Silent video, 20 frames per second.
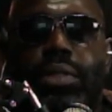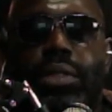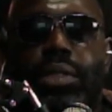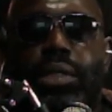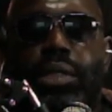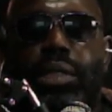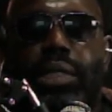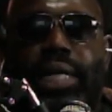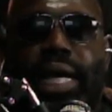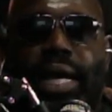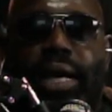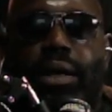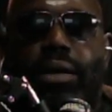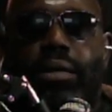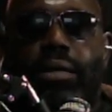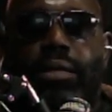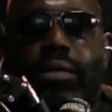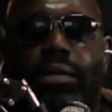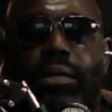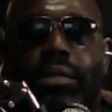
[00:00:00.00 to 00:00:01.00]
Yeah. Now,
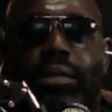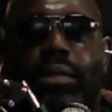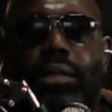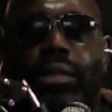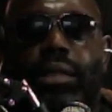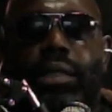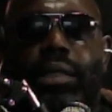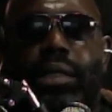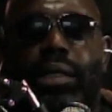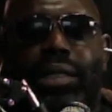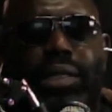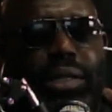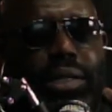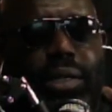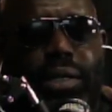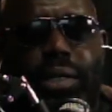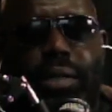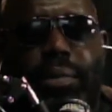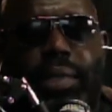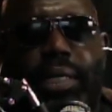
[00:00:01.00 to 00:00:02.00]
you know, you
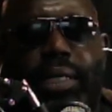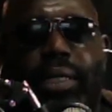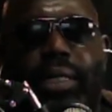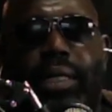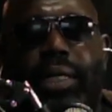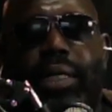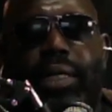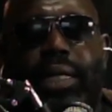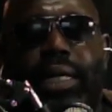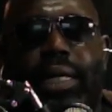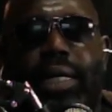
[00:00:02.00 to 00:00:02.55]
know what I mean. Yeah, yeah, yeah.